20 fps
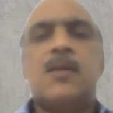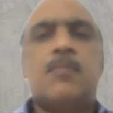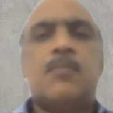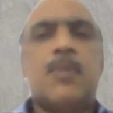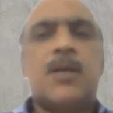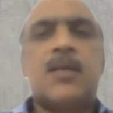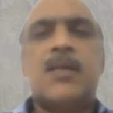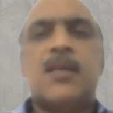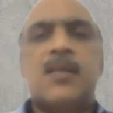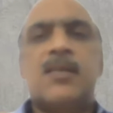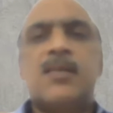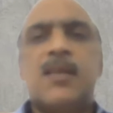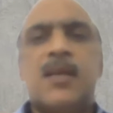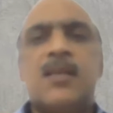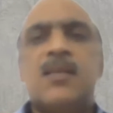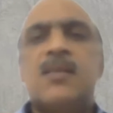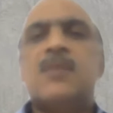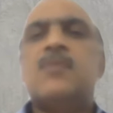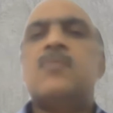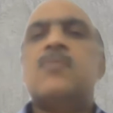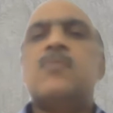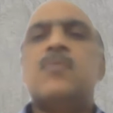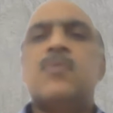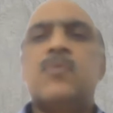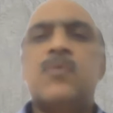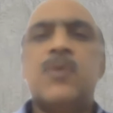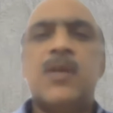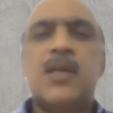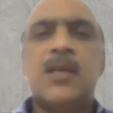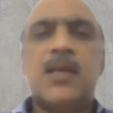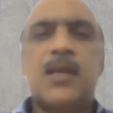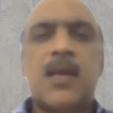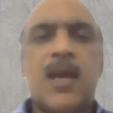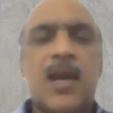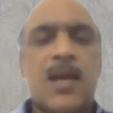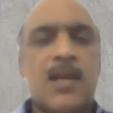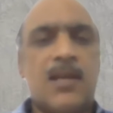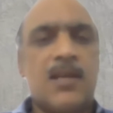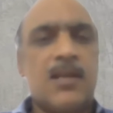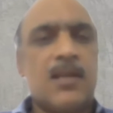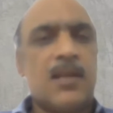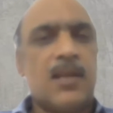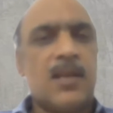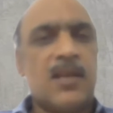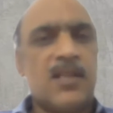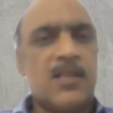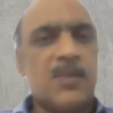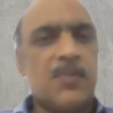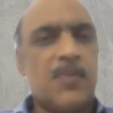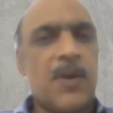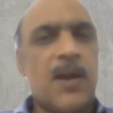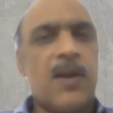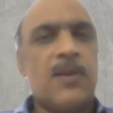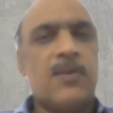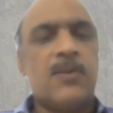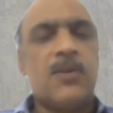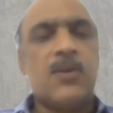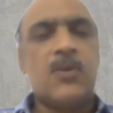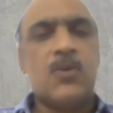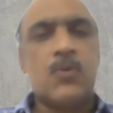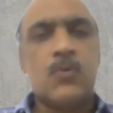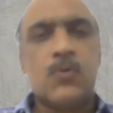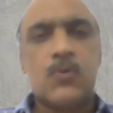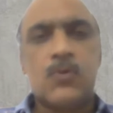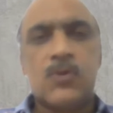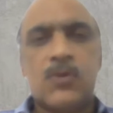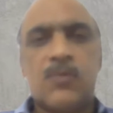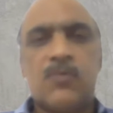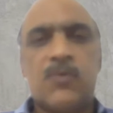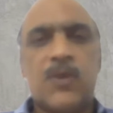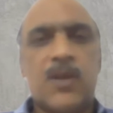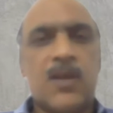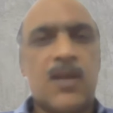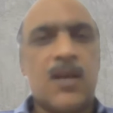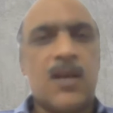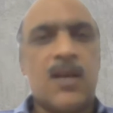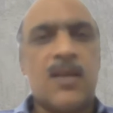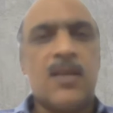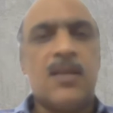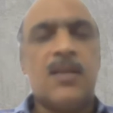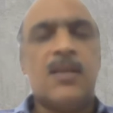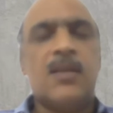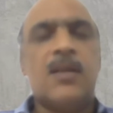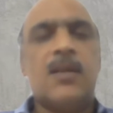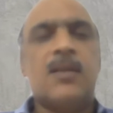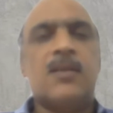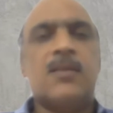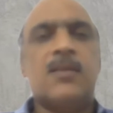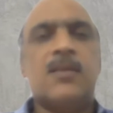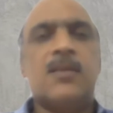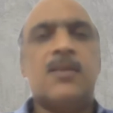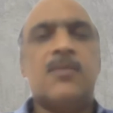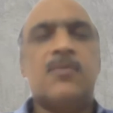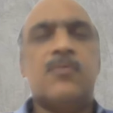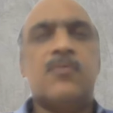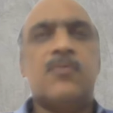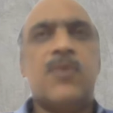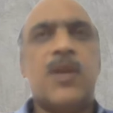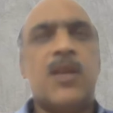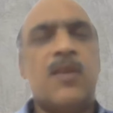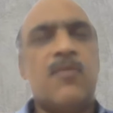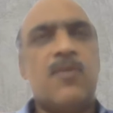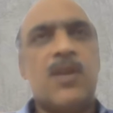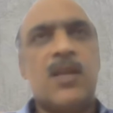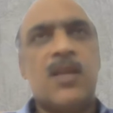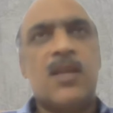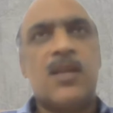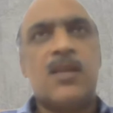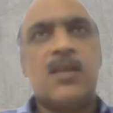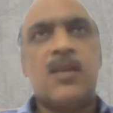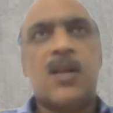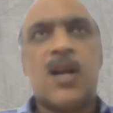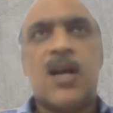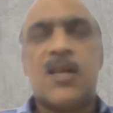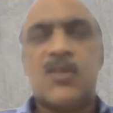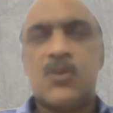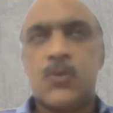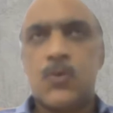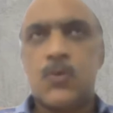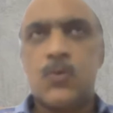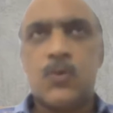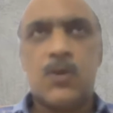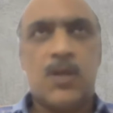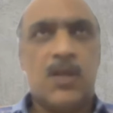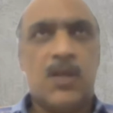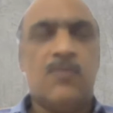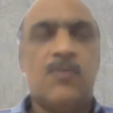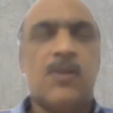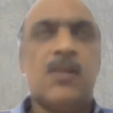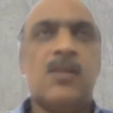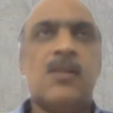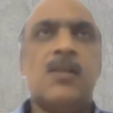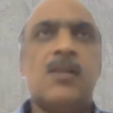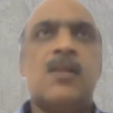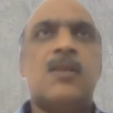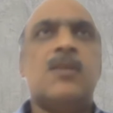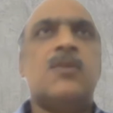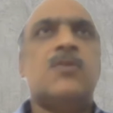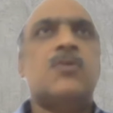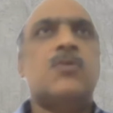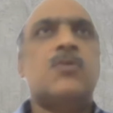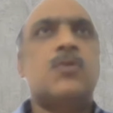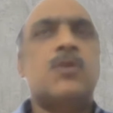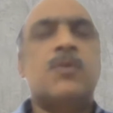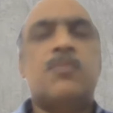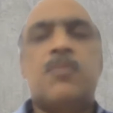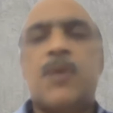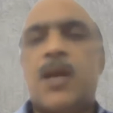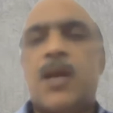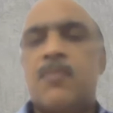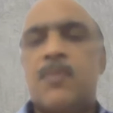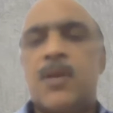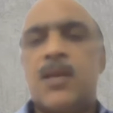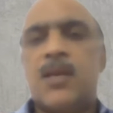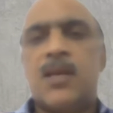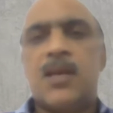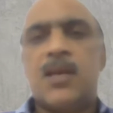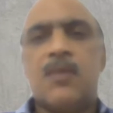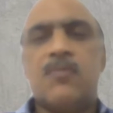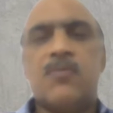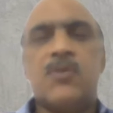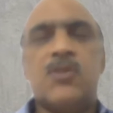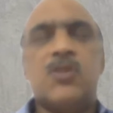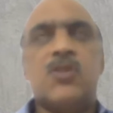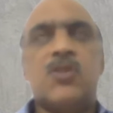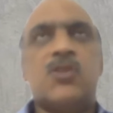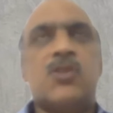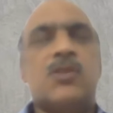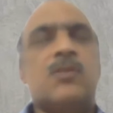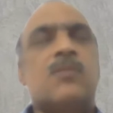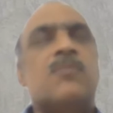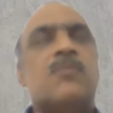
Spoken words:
But till then, we can expand the use of AI at the very, very grassroots level to the primary care physician.